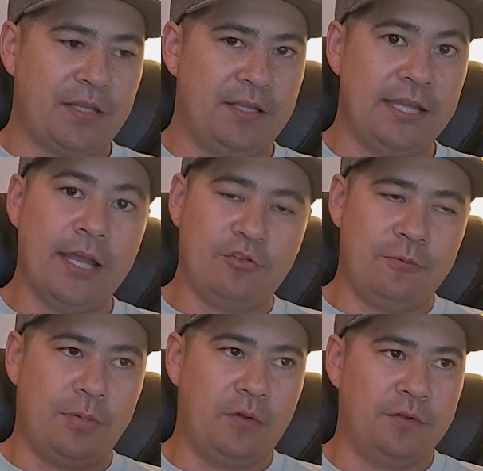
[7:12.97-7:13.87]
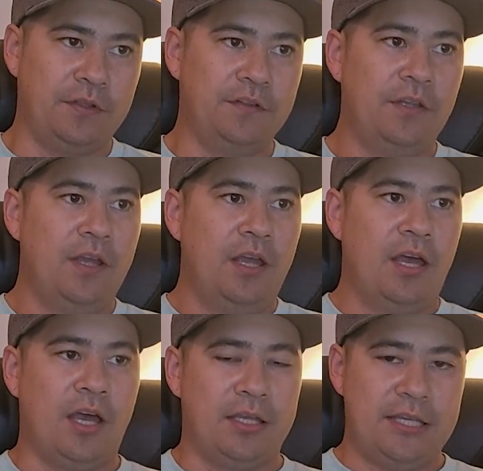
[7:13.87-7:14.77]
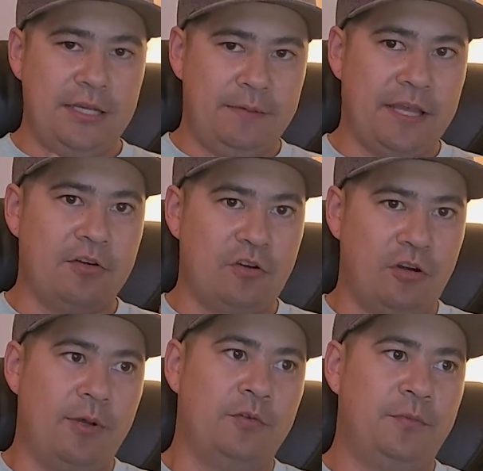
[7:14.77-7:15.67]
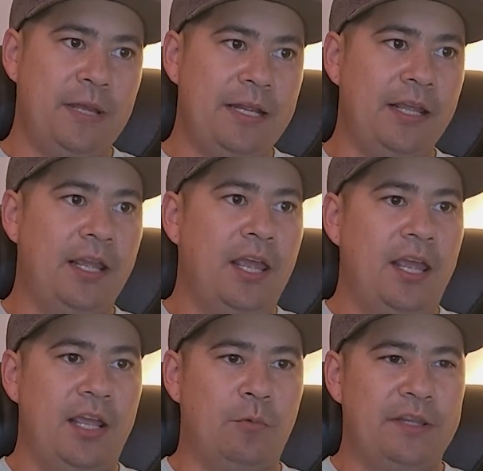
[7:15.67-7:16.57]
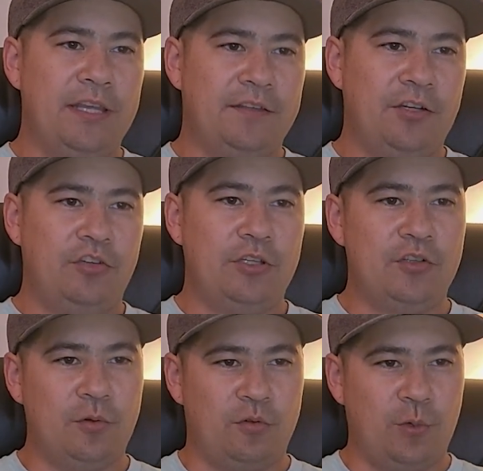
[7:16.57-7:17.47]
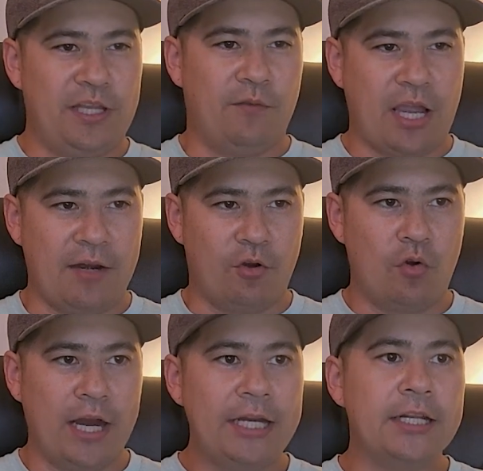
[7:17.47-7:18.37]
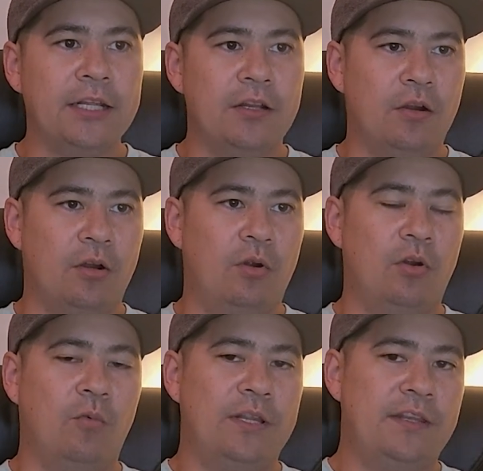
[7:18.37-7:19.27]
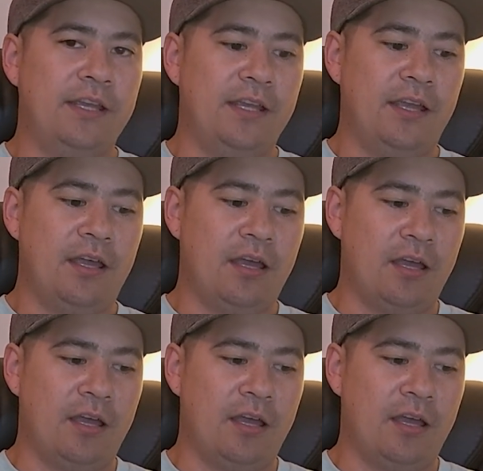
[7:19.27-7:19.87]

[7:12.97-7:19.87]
the engine pulses keep that turbo spinning, and what they essentially do is what they've kind of created it, or what they